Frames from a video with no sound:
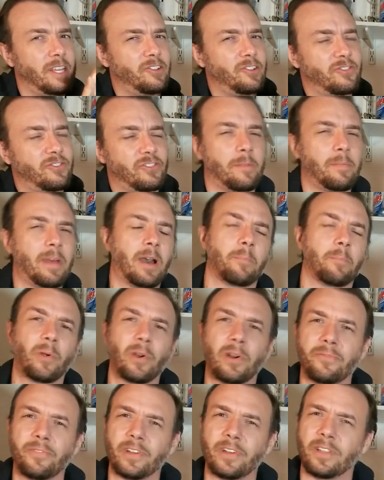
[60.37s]
just somehow
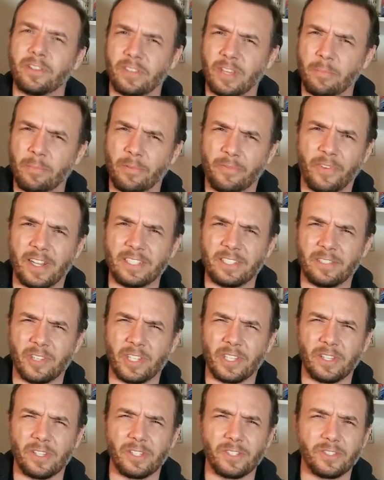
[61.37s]
perfectly typifies
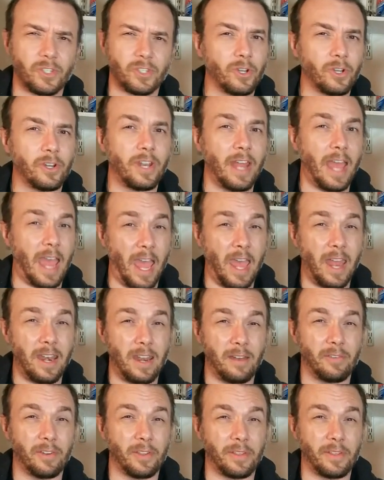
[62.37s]
everything that's good
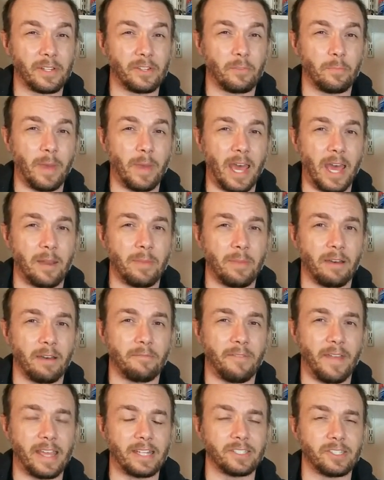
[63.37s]
and everything that's bad
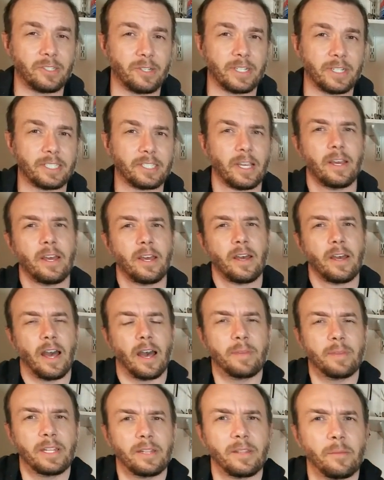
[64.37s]
about Fans Toys.
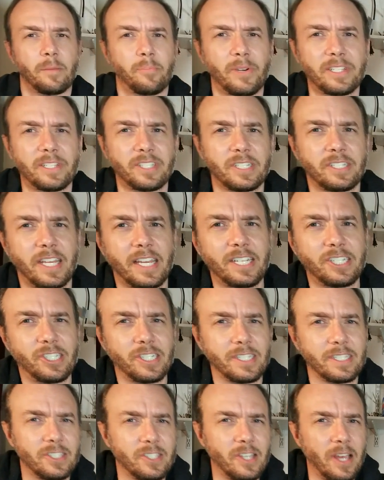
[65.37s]
I mean, the
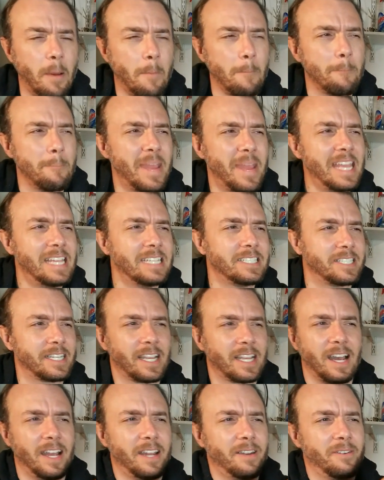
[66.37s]
presentation is
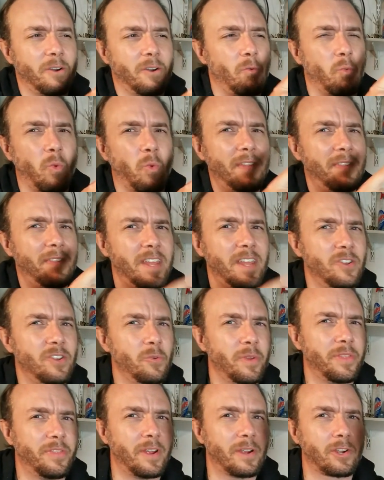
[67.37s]
amazing. I don't know what they
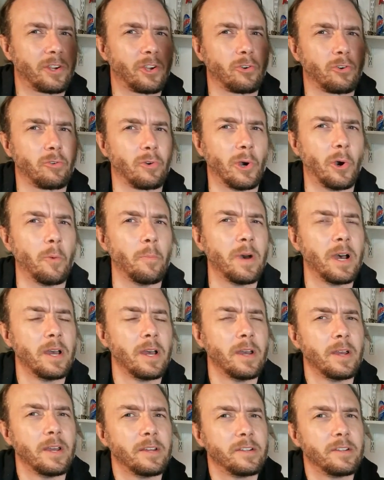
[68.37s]
do with their chrome